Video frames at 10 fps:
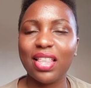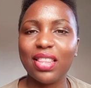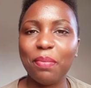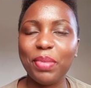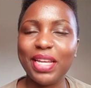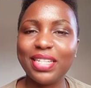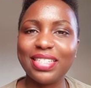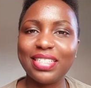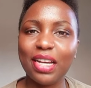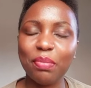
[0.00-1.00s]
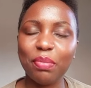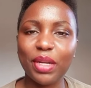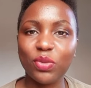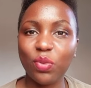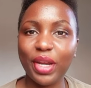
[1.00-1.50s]
the place damp
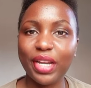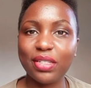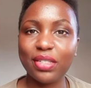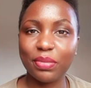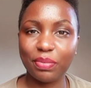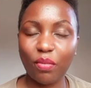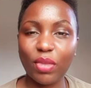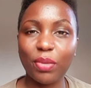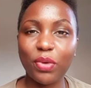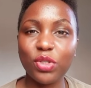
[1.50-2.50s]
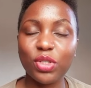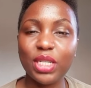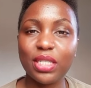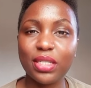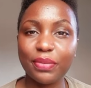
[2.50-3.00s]
and wet because you
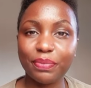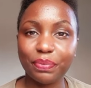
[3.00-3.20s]
didn't